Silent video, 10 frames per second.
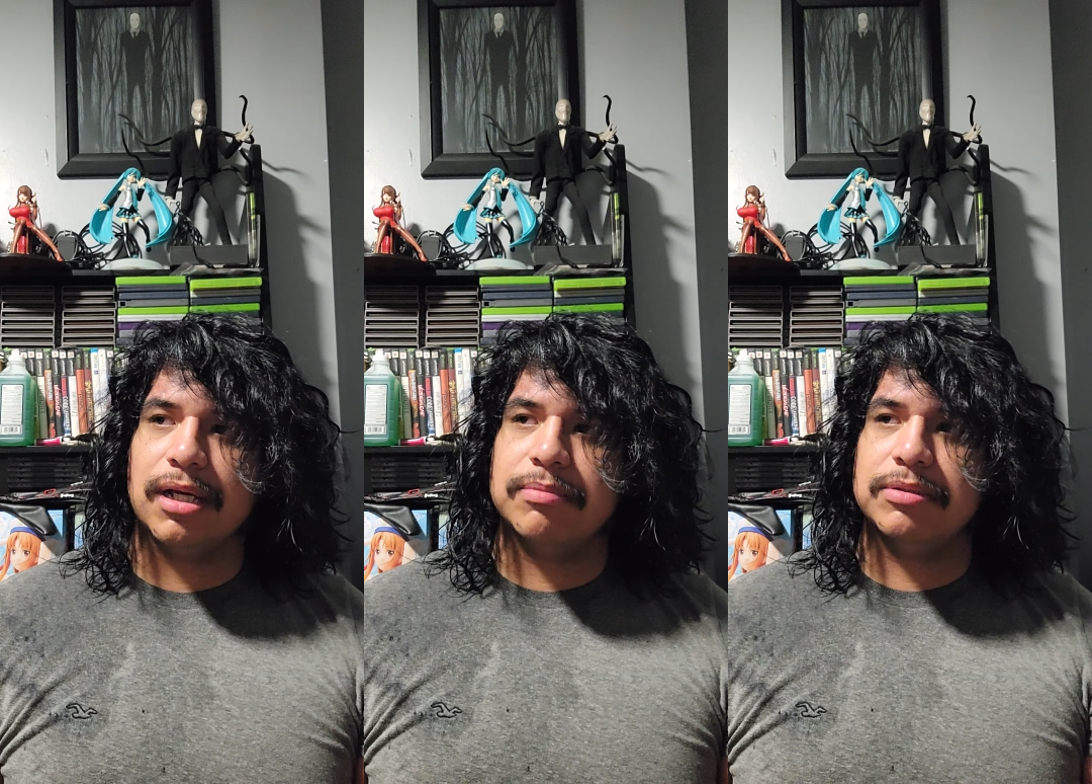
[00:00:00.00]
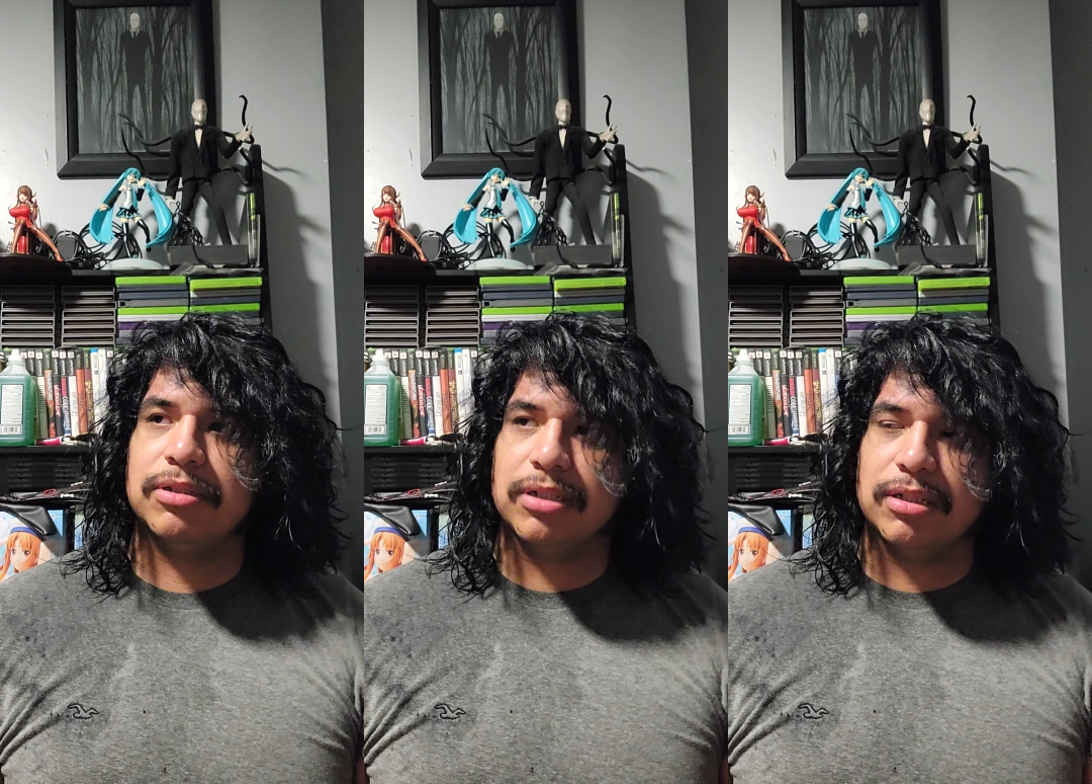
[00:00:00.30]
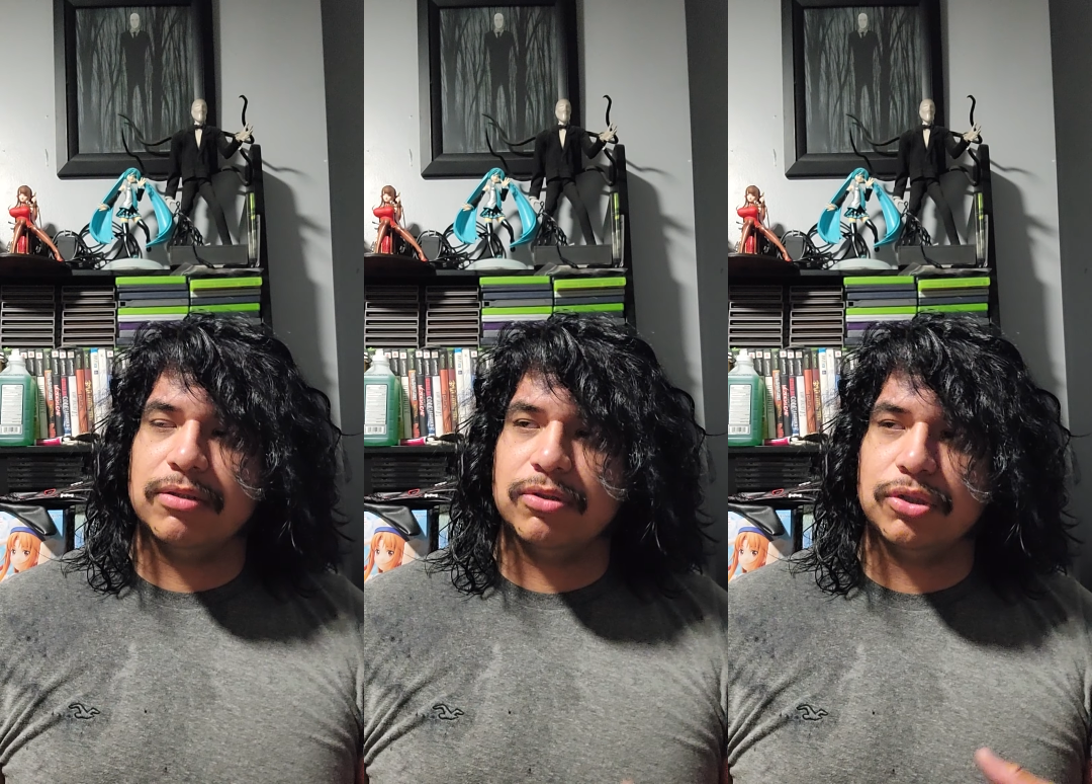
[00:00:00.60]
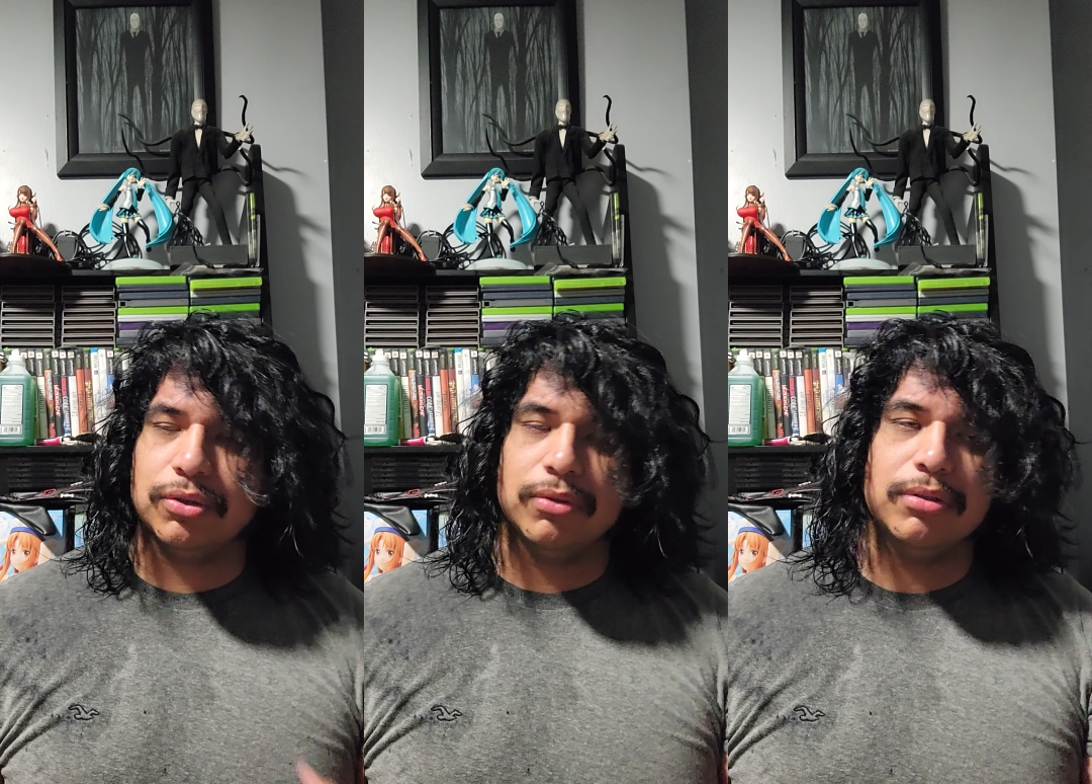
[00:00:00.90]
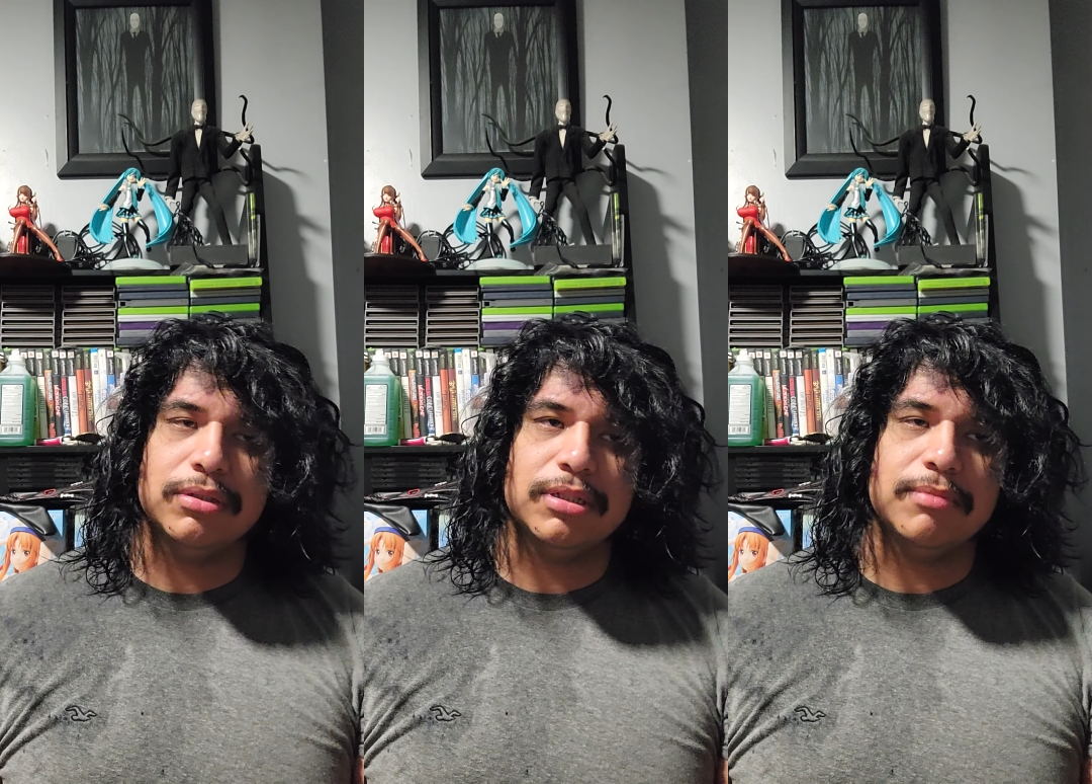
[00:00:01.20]
I'm still gonna do
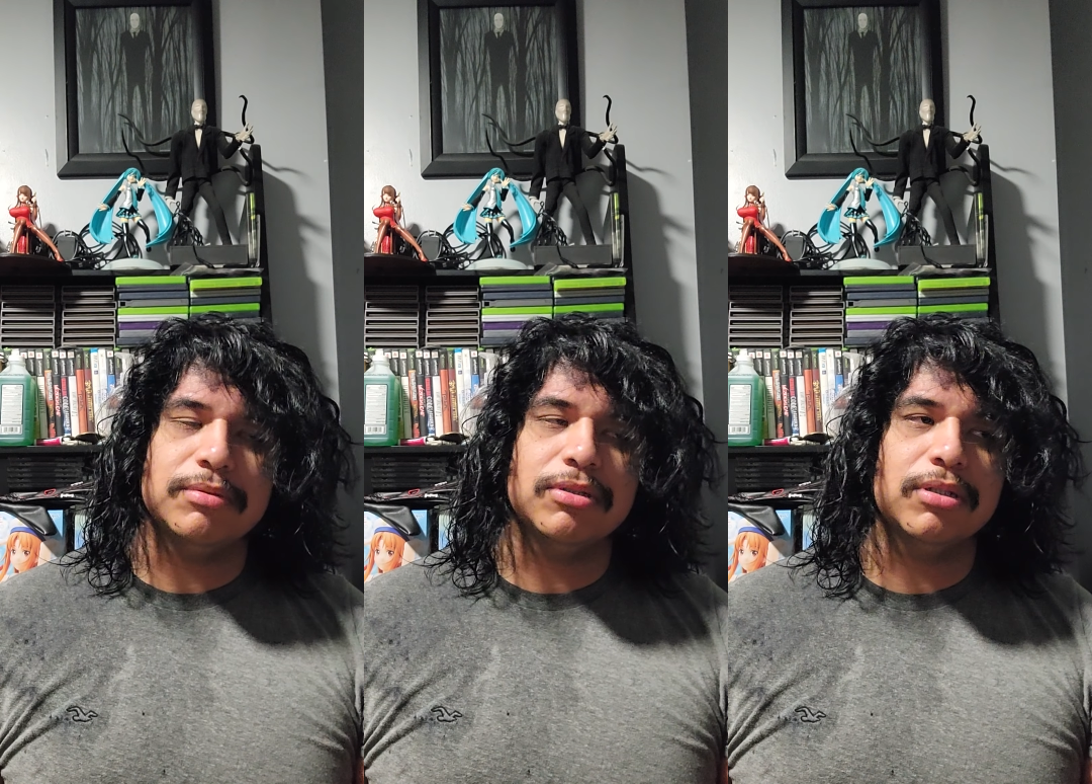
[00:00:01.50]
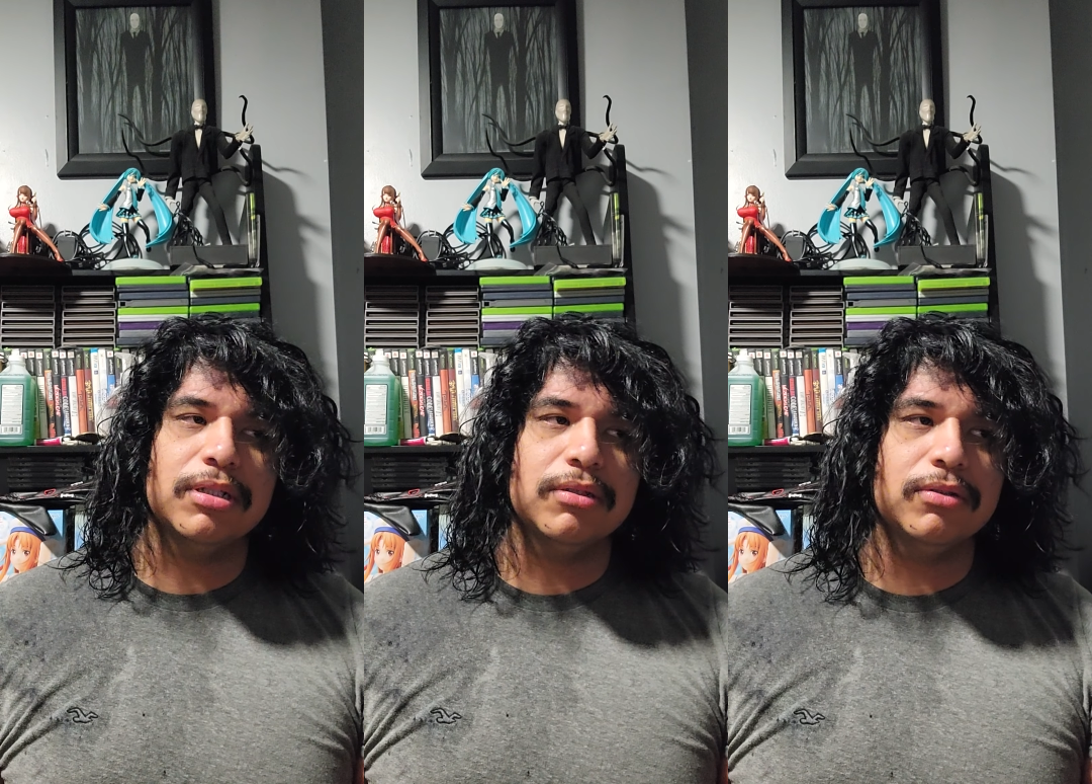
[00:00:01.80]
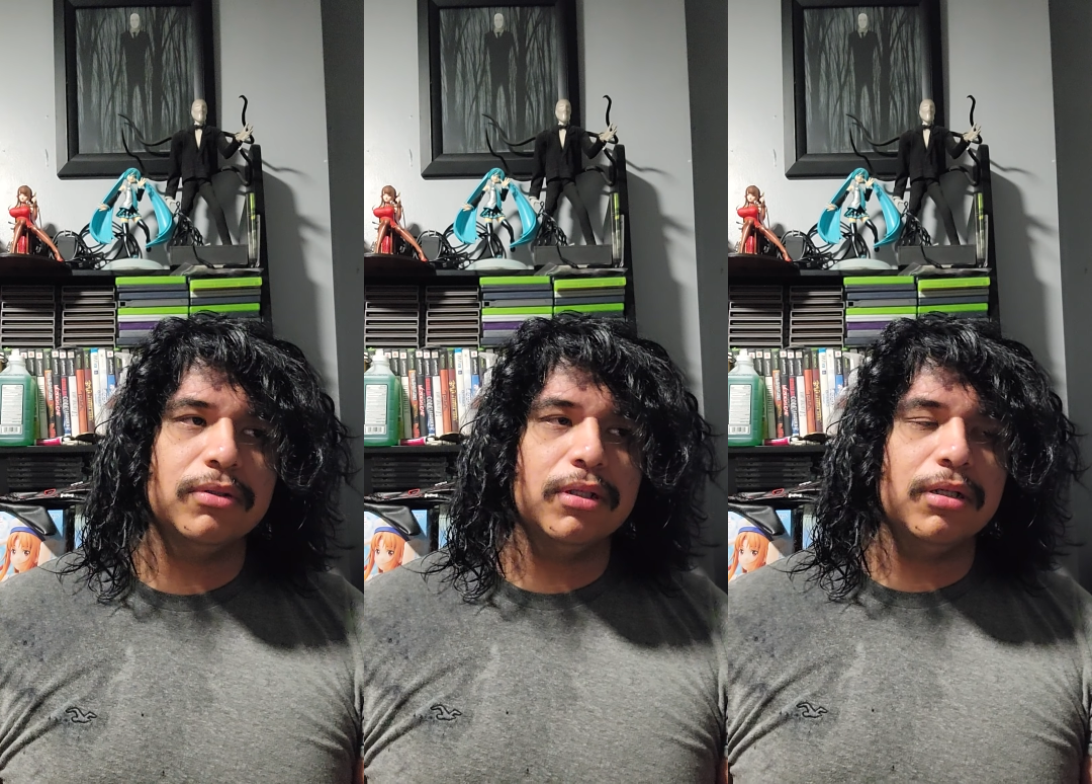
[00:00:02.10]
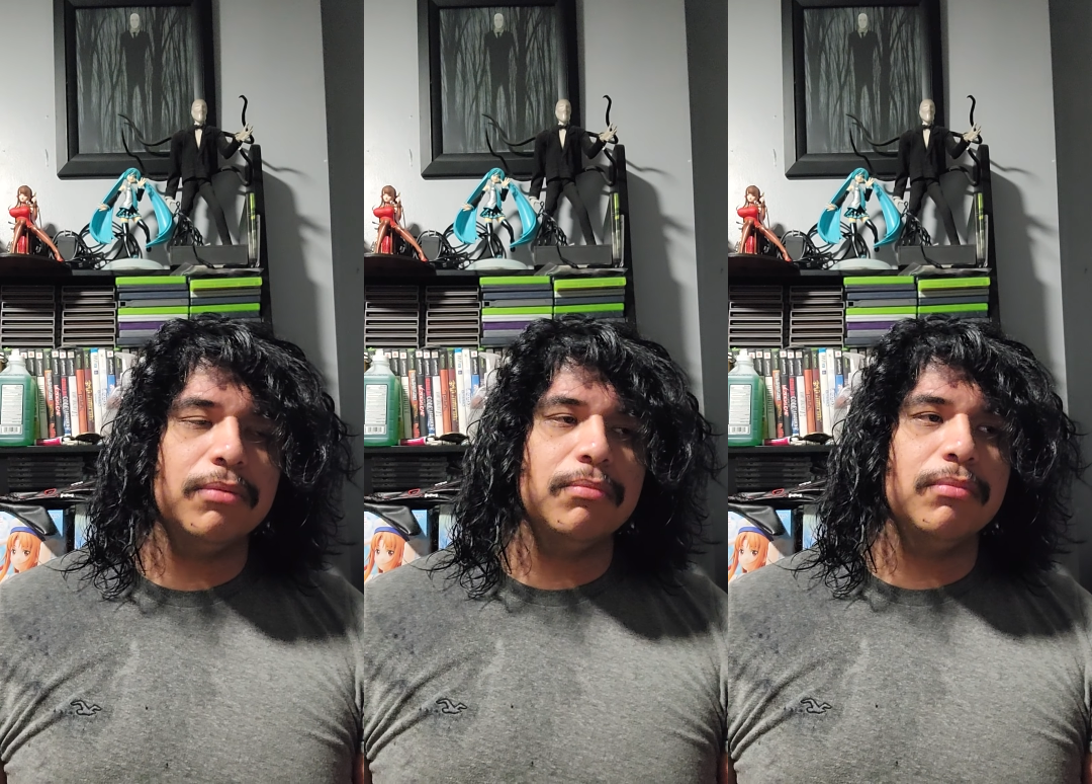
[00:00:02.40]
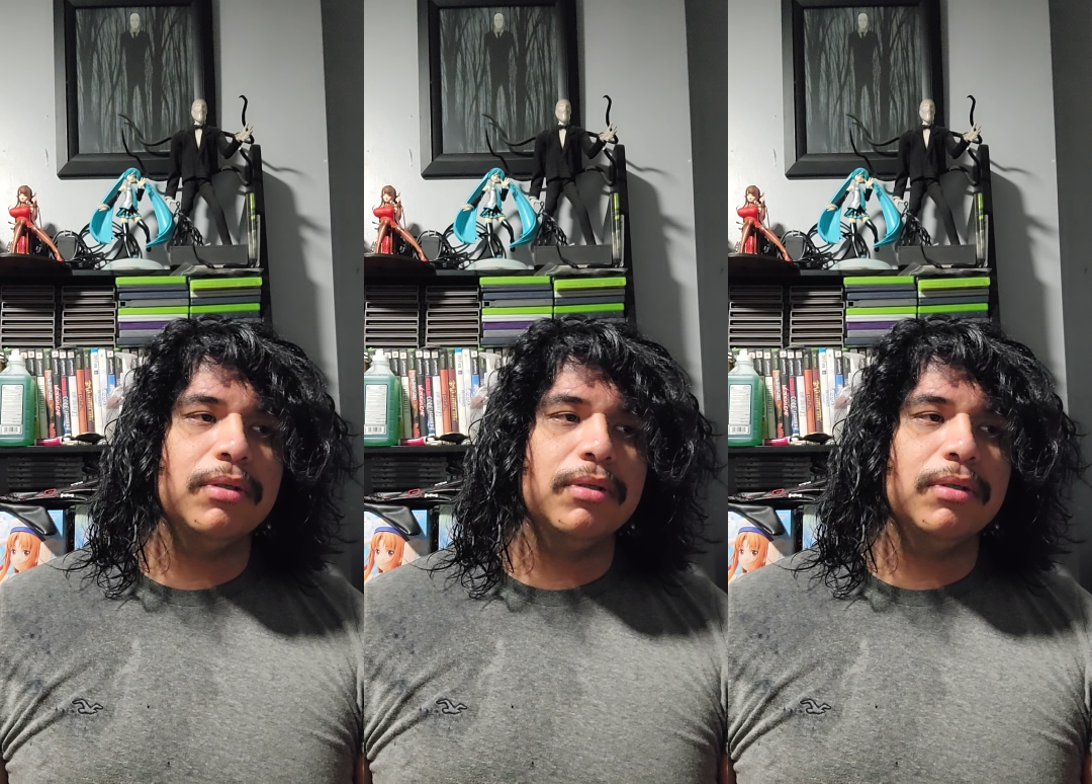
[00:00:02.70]
shorts. I'm still gonna do um